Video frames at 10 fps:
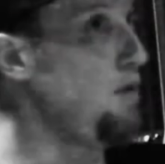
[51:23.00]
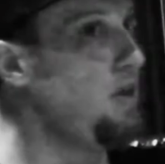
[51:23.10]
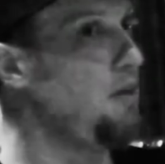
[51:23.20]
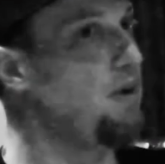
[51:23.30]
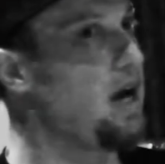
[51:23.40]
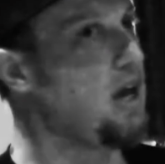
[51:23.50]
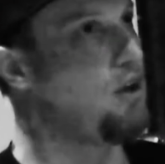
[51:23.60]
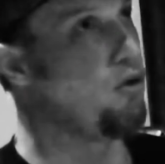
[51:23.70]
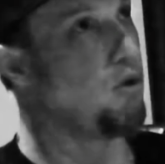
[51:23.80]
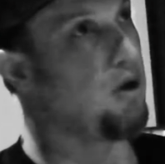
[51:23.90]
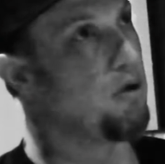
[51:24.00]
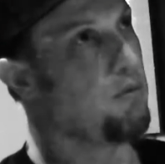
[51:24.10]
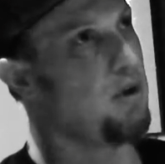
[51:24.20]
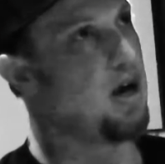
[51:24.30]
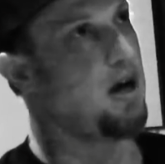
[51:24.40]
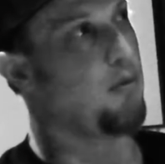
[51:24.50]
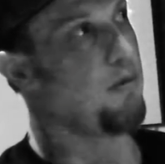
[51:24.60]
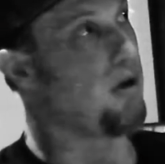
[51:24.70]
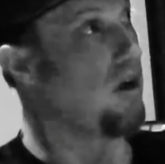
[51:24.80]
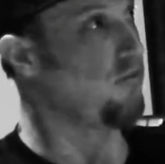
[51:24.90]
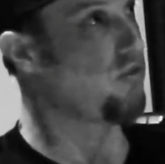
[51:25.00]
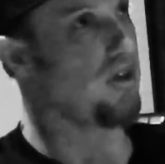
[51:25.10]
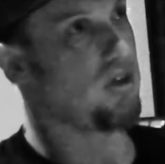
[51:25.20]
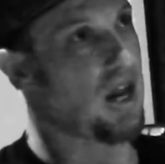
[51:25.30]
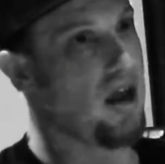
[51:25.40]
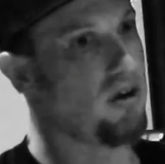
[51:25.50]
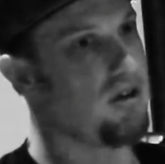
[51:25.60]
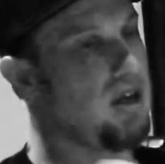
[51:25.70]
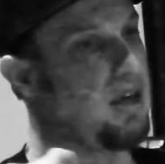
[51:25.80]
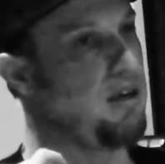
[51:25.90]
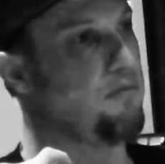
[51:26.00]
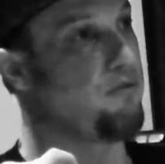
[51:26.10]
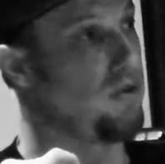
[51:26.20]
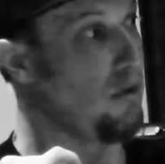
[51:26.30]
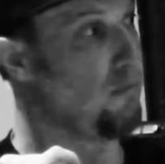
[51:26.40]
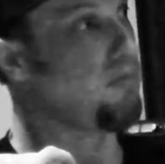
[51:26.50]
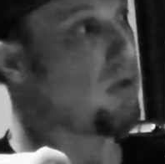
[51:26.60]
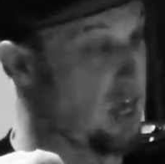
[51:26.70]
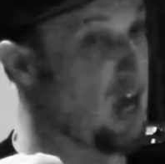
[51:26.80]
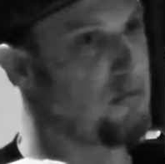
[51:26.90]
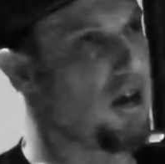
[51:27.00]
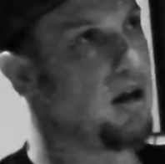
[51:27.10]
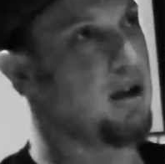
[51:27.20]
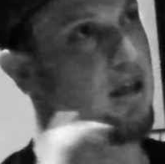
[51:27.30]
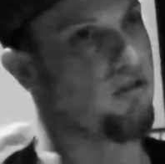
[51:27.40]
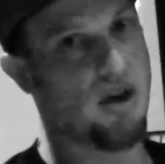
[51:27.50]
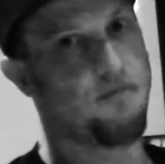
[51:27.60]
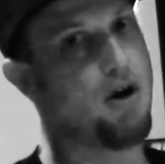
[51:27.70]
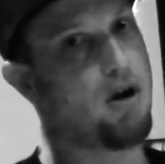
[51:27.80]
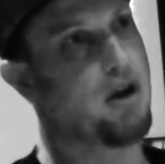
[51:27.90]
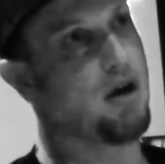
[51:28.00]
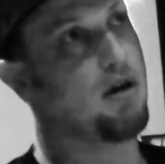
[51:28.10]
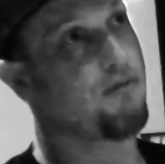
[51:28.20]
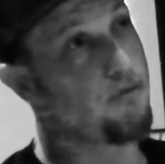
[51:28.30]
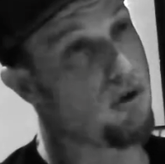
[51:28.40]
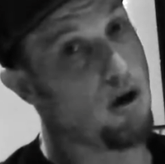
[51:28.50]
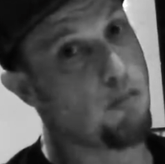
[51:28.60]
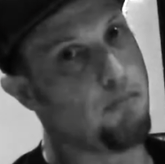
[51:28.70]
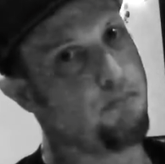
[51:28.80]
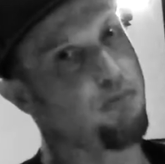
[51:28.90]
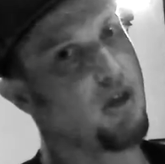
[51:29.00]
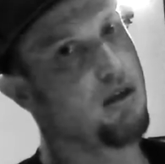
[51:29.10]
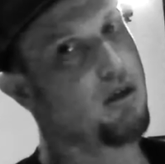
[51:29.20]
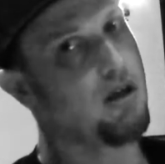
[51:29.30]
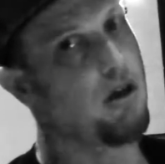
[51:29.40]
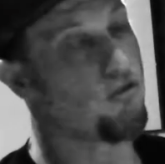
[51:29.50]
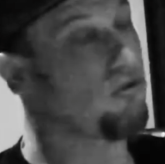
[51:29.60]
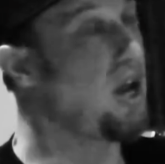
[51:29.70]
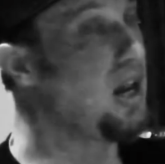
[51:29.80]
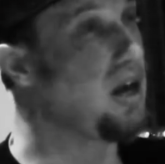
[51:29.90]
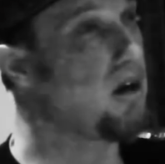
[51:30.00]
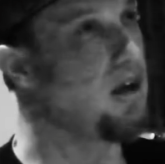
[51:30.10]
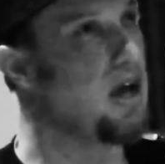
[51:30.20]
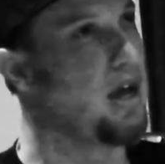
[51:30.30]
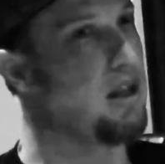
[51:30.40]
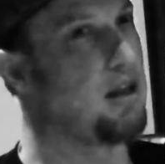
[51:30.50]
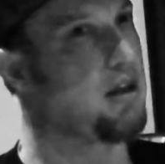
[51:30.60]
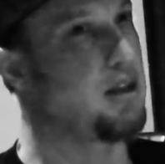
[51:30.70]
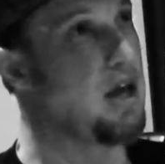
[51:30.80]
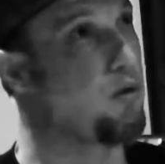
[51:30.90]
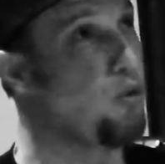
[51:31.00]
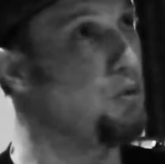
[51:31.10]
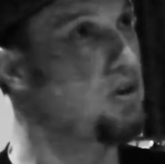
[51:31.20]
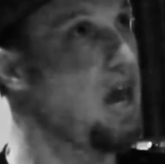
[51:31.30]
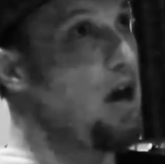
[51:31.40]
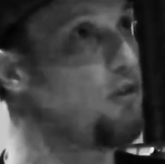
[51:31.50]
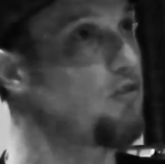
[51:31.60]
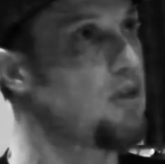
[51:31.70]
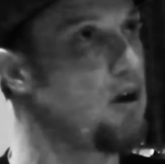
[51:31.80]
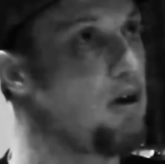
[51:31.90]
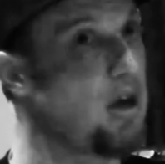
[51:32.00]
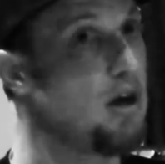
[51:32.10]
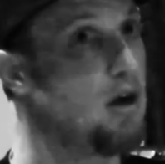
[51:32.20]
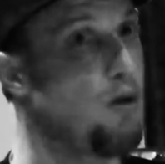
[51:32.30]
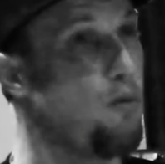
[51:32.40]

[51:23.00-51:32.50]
EP by a duo of Singularity from Cape Town and Cypharia from Australia, and they're called Chaos Theory.